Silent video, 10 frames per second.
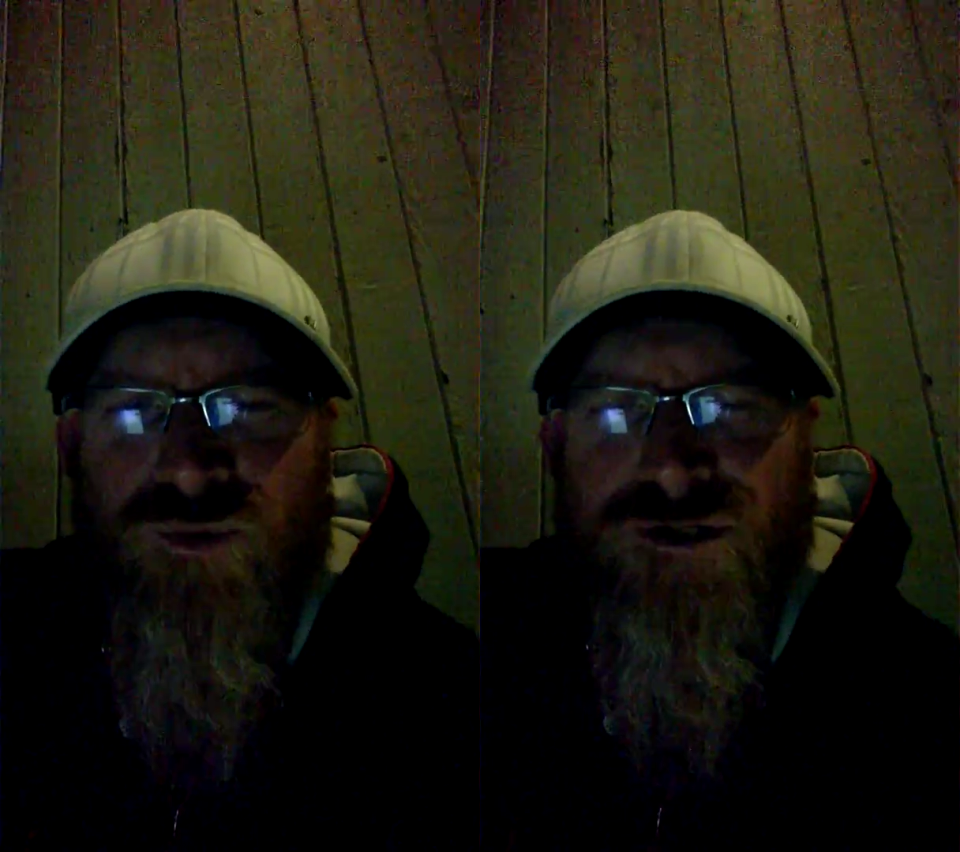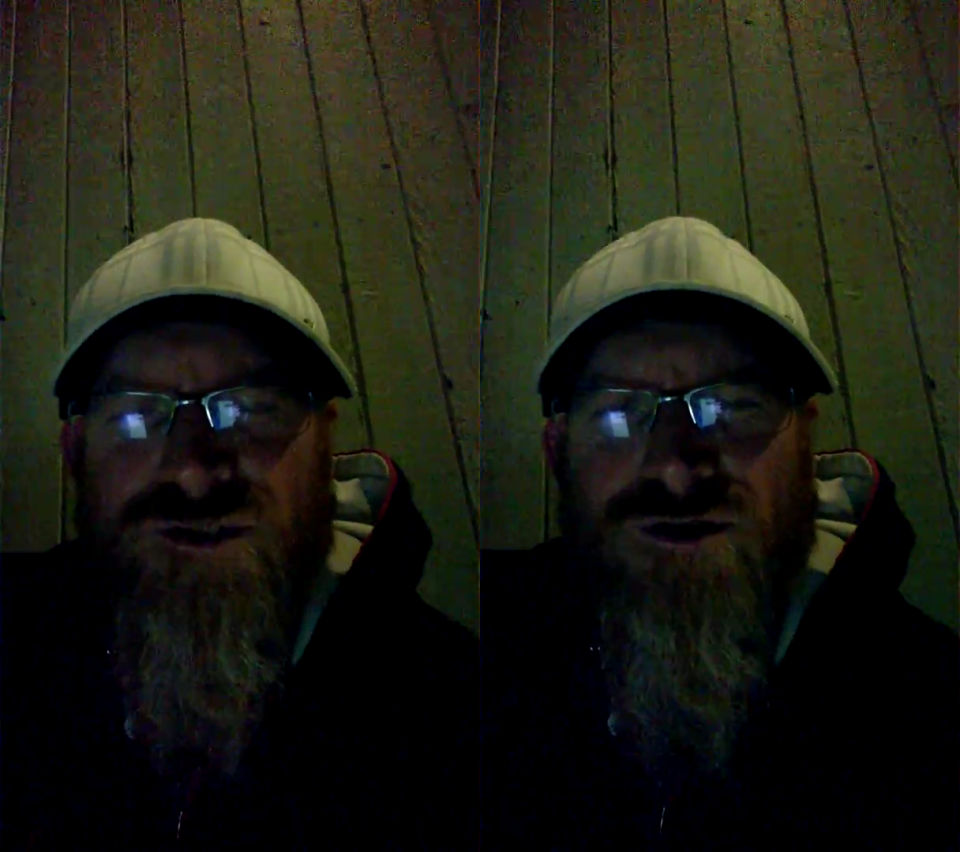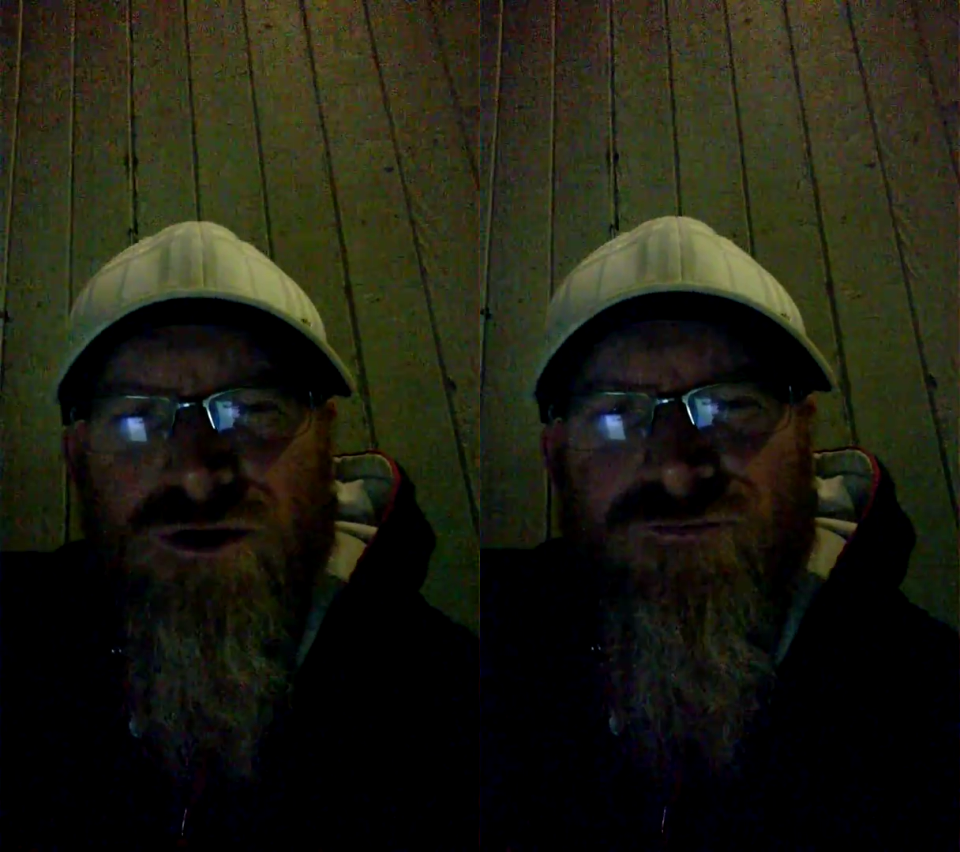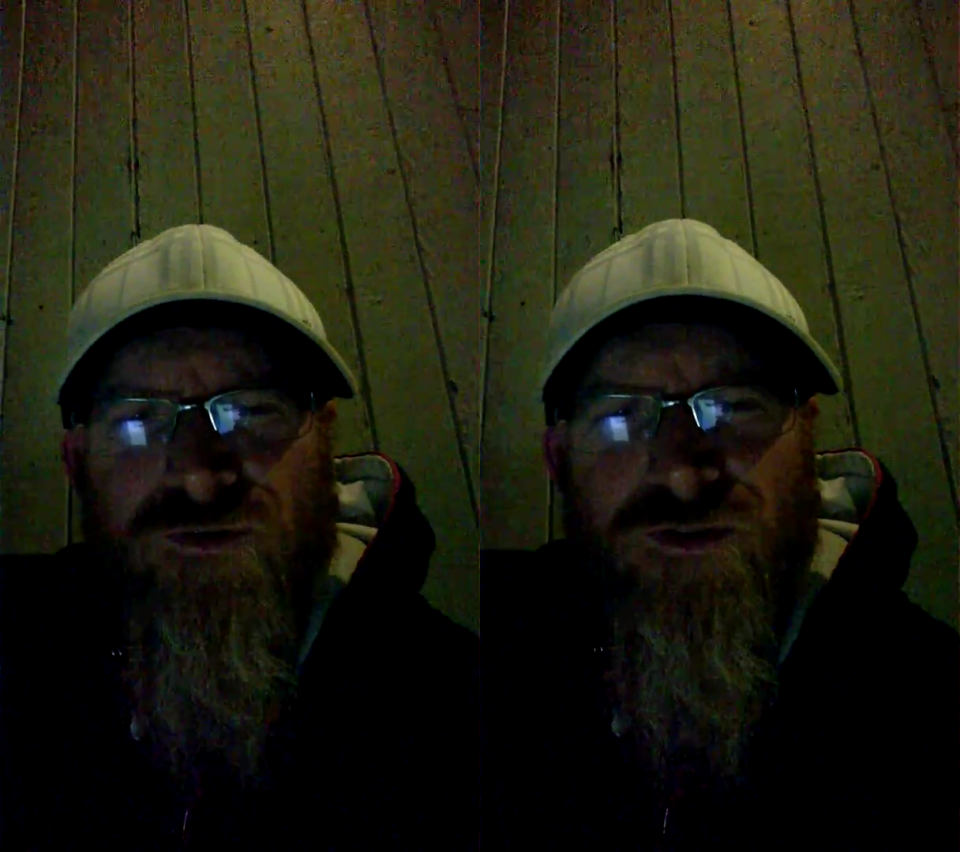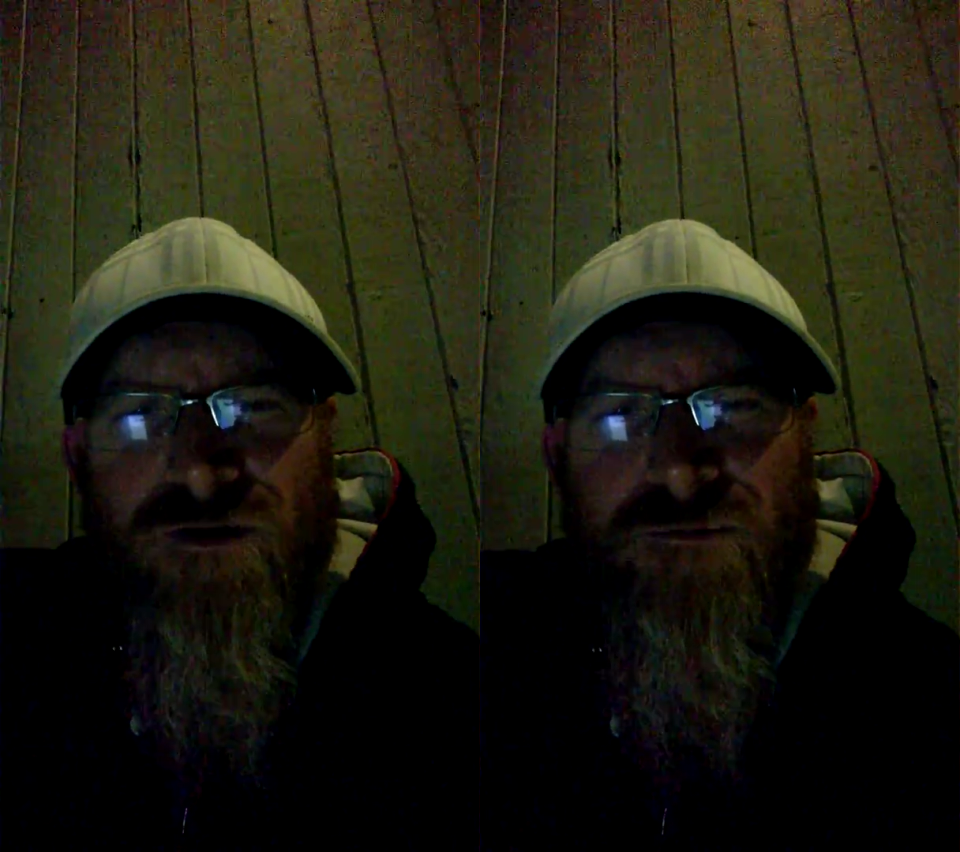what is good
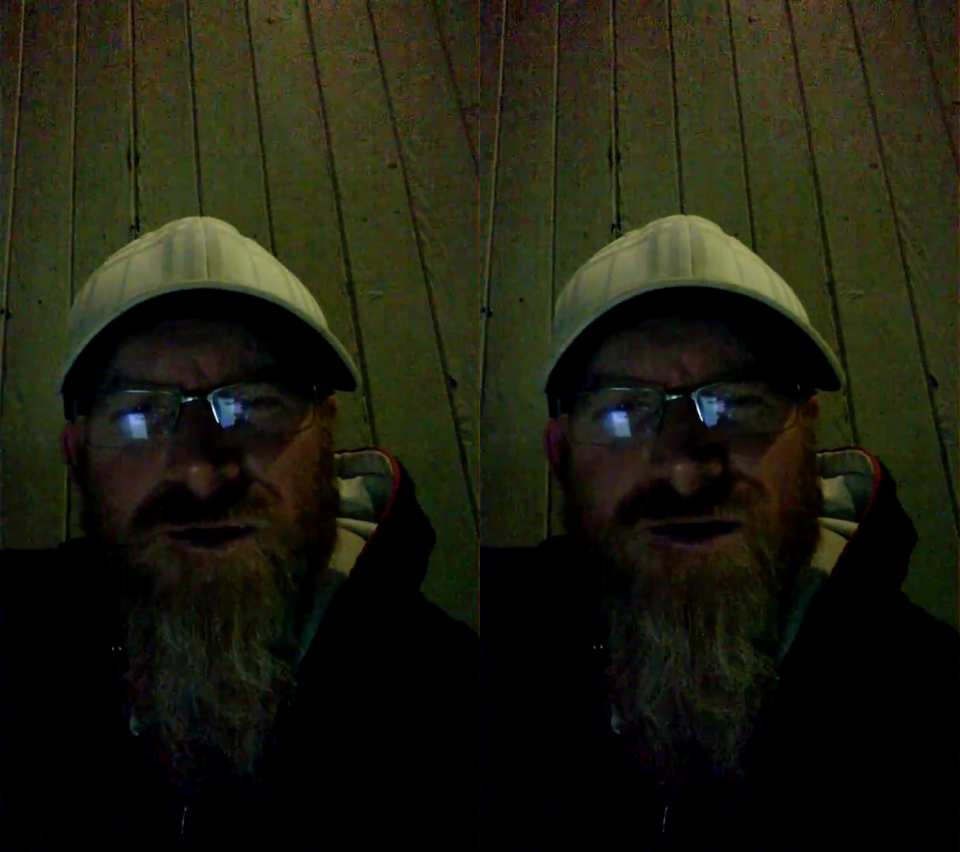for them,